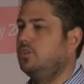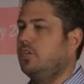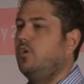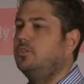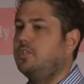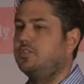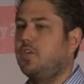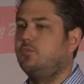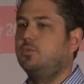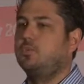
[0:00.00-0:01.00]
has acknowledged this
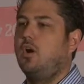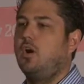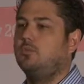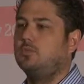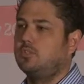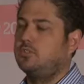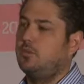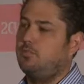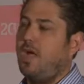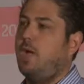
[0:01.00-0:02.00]
several times, and
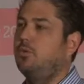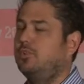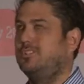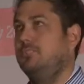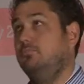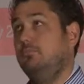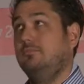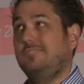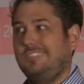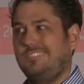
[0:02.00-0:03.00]
so Apple has
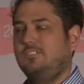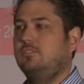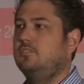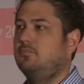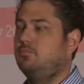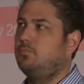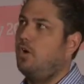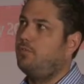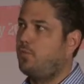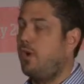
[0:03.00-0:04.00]

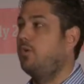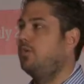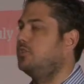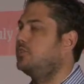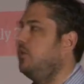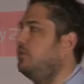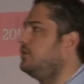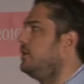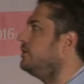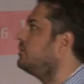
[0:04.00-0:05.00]
off the record
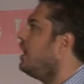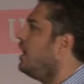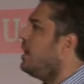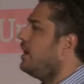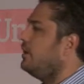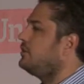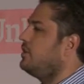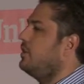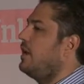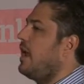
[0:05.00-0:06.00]
disclosed this, is
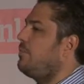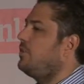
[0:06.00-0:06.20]
that the app